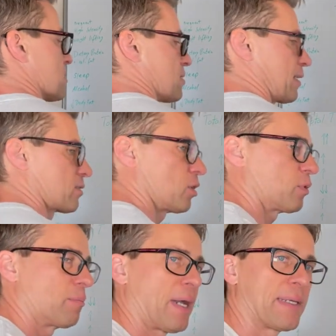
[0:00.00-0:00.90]
sex
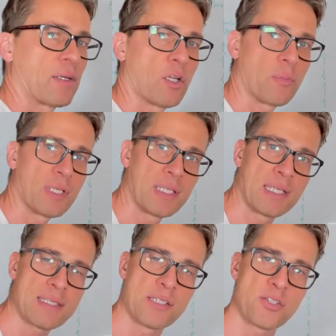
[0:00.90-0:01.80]
hormone binding globulin. And
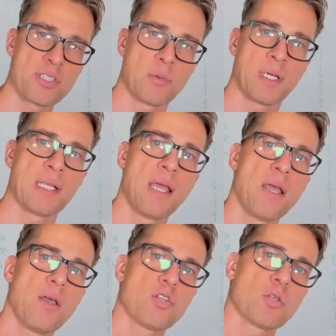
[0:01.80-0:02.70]
that's an interesting one.
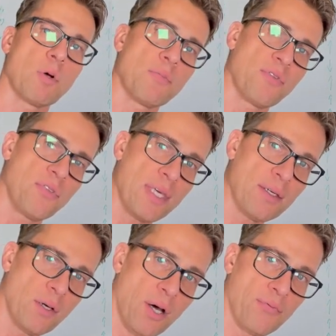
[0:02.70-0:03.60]
So when we
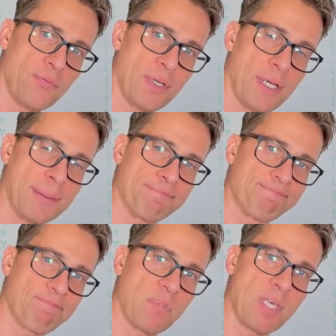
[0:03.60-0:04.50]
think of
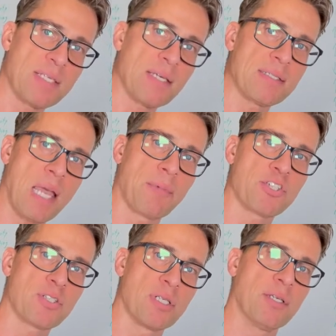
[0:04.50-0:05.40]
um, things that
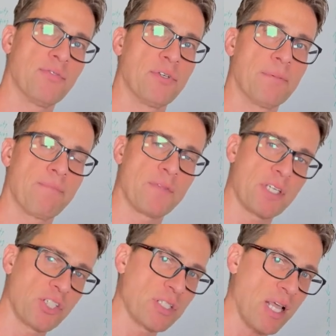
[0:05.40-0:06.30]
damage the liver,
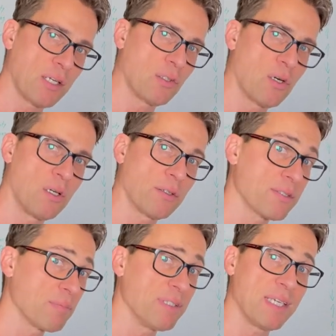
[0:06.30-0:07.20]
such as alcohol or
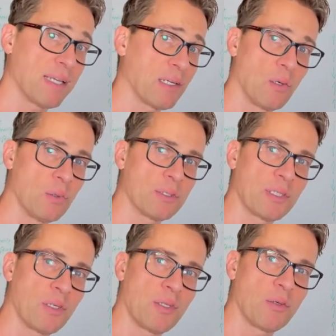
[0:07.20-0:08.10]
simply getting older, you
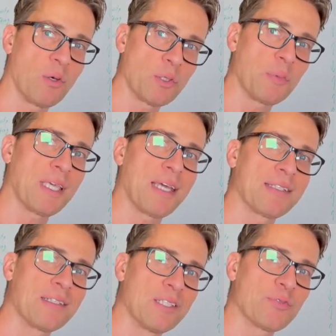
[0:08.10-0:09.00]
know, the older we
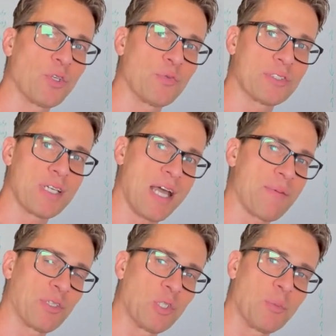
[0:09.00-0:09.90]
get, the liver over
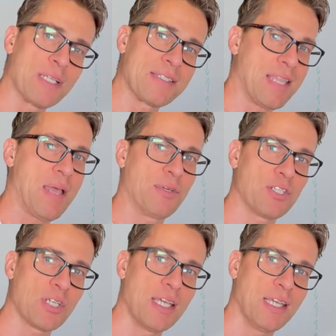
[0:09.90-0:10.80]
time accumulates
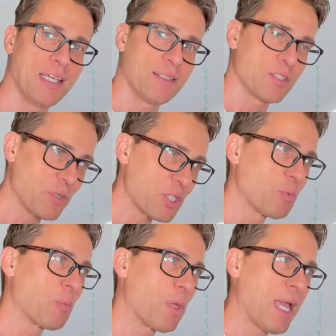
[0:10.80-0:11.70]
damage, especially
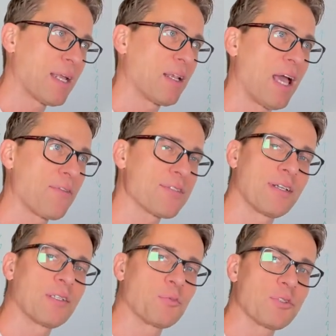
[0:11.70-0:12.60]
when we had a
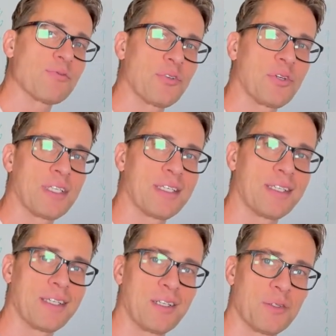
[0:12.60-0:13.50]
lifestyle that wasn't
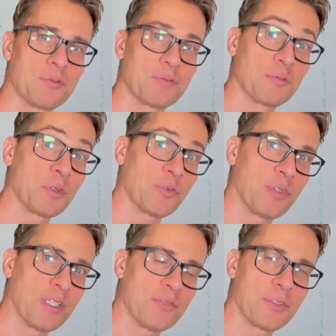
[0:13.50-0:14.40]
very, you know, good
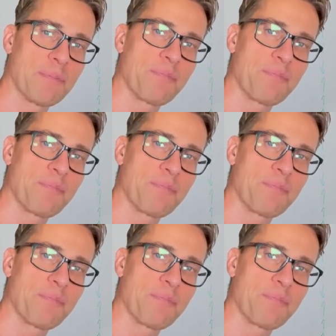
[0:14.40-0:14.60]
for our liver.